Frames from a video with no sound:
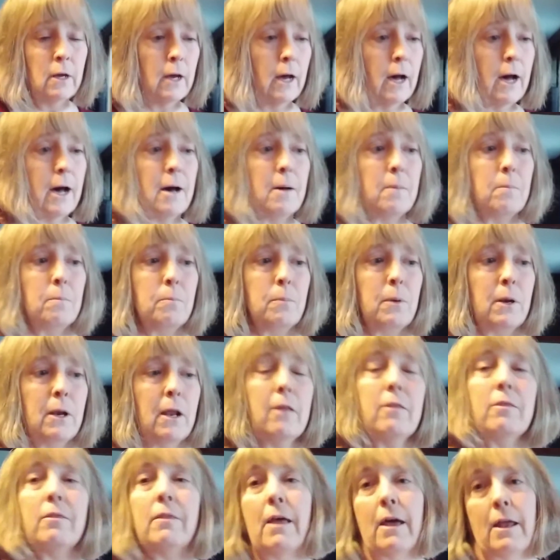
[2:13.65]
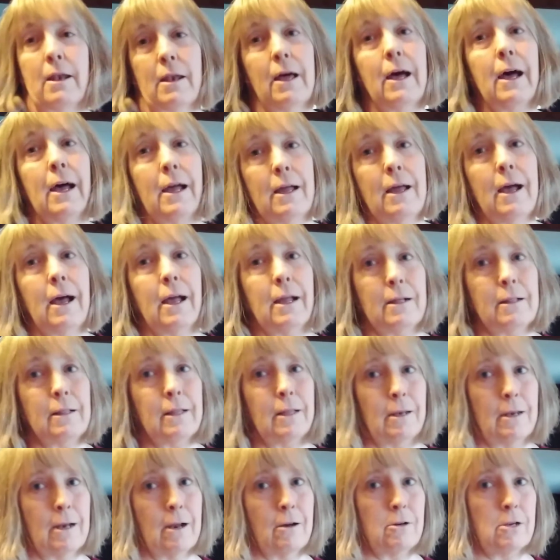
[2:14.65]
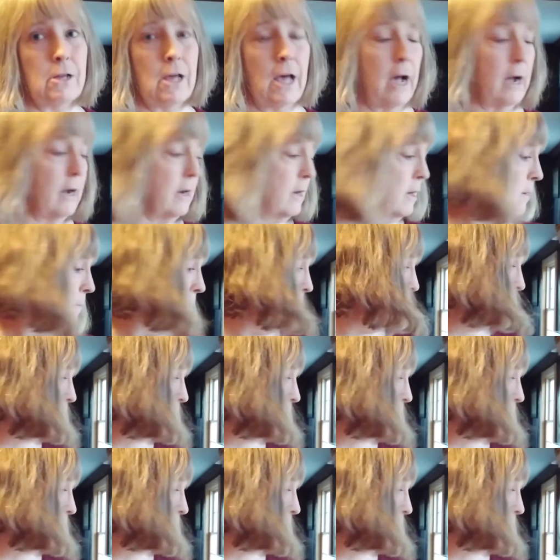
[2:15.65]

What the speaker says: But other than that, I clean our tack.